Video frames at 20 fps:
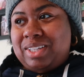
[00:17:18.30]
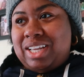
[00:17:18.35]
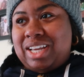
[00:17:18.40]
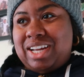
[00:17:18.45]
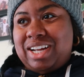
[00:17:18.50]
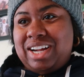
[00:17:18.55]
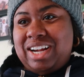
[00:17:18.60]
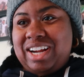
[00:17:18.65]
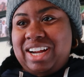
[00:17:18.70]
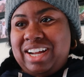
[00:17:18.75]
All
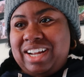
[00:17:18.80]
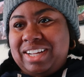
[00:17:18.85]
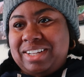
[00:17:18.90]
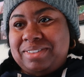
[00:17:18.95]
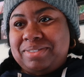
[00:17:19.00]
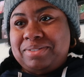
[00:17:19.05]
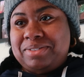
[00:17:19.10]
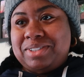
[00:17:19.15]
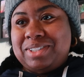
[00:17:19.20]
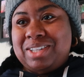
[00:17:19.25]
right,
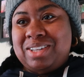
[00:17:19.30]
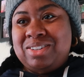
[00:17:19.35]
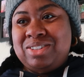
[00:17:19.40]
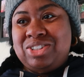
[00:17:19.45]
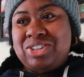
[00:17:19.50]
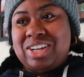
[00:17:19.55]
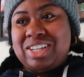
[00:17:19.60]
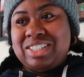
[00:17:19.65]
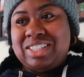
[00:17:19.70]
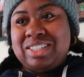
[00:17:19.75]
you
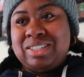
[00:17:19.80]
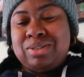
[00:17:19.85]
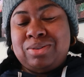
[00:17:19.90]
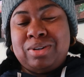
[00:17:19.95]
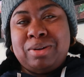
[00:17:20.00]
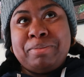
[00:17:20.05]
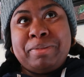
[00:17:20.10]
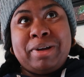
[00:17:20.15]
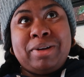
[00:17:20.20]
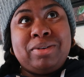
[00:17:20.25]
trust us
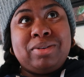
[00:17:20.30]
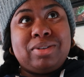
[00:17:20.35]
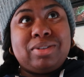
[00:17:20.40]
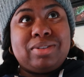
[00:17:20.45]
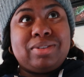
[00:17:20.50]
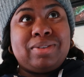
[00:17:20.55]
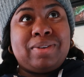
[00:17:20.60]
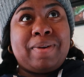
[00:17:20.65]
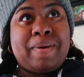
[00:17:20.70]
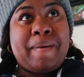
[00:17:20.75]
on the
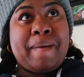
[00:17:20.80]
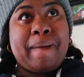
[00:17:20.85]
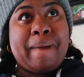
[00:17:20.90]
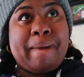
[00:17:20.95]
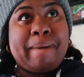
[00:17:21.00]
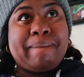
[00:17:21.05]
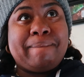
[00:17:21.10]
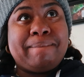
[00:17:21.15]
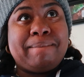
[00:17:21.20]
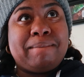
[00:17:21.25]
Buffalo are
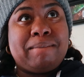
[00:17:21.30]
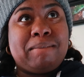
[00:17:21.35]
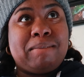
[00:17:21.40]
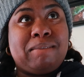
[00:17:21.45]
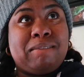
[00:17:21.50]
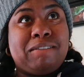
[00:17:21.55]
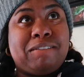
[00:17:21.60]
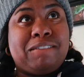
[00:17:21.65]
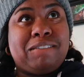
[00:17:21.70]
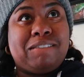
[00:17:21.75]
bulk
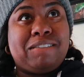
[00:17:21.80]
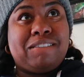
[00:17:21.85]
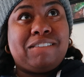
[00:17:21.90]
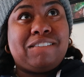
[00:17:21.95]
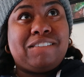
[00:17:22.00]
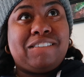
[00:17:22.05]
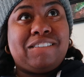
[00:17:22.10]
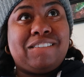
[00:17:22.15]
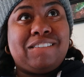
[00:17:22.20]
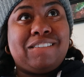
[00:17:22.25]
grazers
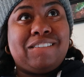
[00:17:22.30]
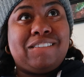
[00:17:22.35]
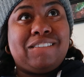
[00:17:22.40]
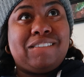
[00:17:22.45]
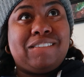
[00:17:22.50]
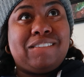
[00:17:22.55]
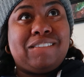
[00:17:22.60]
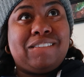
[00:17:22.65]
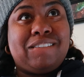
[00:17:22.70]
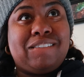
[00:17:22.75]
using
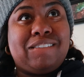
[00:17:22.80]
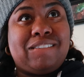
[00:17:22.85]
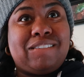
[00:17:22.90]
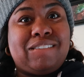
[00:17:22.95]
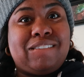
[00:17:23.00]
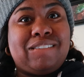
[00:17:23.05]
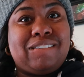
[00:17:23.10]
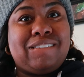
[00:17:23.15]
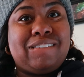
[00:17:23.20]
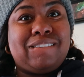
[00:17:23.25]
wide
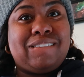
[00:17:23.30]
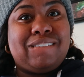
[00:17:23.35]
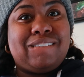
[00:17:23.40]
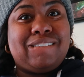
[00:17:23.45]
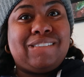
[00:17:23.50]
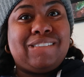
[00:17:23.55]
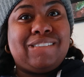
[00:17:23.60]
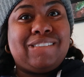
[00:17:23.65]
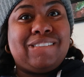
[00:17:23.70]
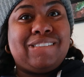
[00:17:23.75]
rows of
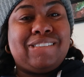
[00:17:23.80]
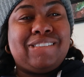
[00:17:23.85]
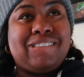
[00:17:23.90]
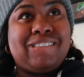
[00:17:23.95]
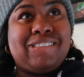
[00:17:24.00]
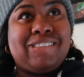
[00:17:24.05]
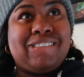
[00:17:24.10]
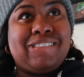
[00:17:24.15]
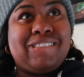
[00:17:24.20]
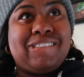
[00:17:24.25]
incisors
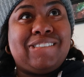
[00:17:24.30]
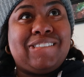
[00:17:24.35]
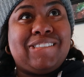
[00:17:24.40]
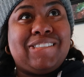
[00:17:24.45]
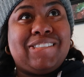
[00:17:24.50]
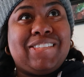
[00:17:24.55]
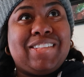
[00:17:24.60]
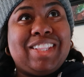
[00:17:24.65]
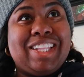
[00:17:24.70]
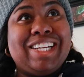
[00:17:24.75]
to crop
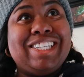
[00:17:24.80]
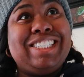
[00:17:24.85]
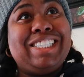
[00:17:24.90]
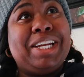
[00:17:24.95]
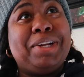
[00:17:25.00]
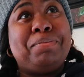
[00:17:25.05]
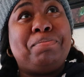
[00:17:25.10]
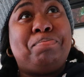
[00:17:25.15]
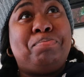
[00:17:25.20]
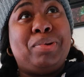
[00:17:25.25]
large. This
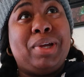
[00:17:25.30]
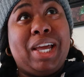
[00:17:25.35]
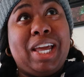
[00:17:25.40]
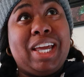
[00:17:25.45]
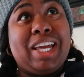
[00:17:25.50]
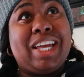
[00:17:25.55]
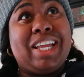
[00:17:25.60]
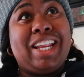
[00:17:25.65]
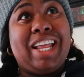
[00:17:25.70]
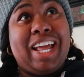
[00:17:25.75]
shit
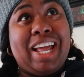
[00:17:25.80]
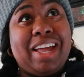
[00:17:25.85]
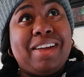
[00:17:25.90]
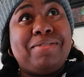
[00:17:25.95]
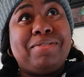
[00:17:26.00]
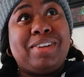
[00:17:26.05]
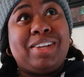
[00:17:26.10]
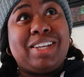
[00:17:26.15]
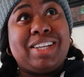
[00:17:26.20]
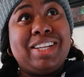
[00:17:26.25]
big and
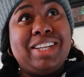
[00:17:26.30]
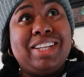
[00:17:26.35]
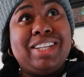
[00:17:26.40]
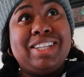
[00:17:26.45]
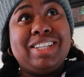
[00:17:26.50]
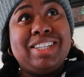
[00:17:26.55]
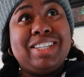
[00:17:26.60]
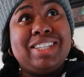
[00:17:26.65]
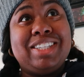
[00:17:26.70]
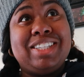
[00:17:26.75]
heavy. They
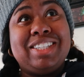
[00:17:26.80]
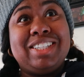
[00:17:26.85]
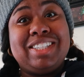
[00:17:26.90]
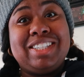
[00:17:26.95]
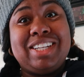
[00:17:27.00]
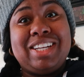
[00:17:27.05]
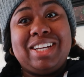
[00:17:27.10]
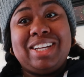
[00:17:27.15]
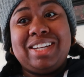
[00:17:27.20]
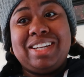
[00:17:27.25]
try some
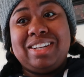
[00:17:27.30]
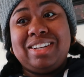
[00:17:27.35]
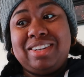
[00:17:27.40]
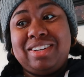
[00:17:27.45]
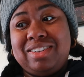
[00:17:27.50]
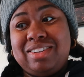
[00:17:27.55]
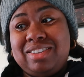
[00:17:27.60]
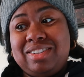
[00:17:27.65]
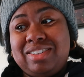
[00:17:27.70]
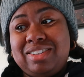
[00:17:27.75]
more.
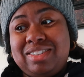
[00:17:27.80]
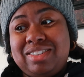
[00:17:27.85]
Oh,